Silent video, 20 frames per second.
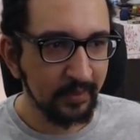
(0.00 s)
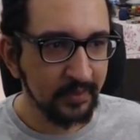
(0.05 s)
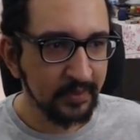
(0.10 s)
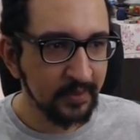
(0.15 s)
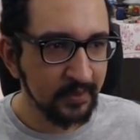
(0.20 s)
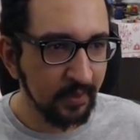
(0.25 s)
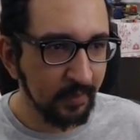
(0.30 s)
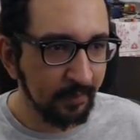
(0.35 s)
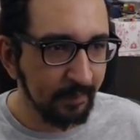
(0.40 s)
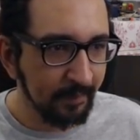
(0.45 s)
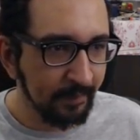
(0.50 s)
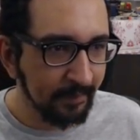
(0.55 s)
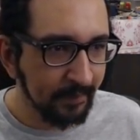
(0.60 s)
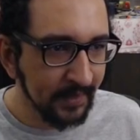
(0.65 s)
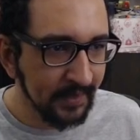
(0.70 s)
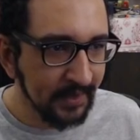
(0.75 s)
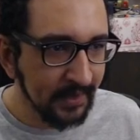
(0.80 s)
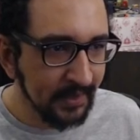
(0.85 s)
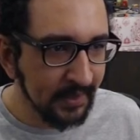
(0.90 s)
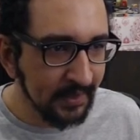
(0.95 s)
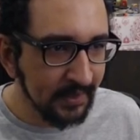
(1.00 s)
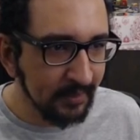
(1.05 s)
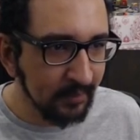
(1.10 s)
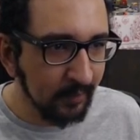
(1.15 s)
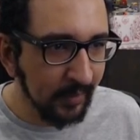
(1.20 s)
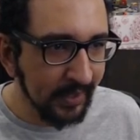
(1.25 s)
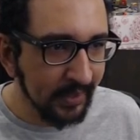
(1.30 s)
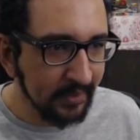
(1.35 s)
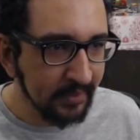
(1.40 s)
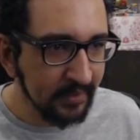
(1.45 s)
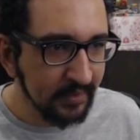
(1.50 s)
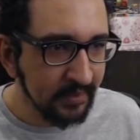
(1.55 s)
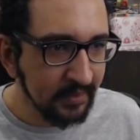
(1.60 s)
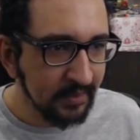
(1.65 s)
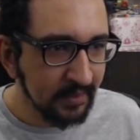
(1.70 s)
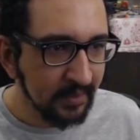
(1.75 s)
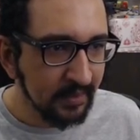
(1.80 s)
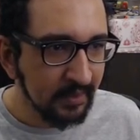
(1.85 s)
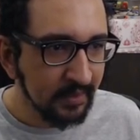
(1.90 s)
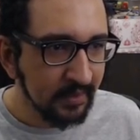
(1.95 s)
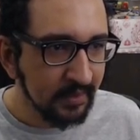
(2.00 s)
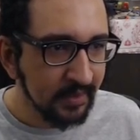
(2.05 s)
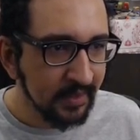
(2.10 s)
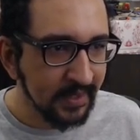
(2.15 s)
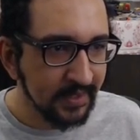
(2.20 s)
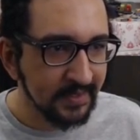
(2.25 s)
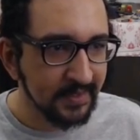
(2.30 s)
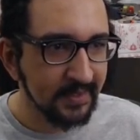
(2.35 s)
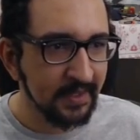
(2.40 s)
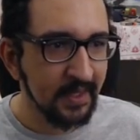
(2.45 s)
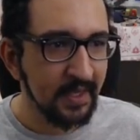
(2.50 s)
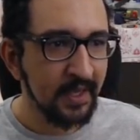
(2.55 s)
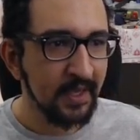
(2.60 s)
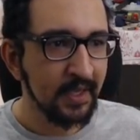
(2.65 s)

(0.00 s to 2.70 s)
So wait, this.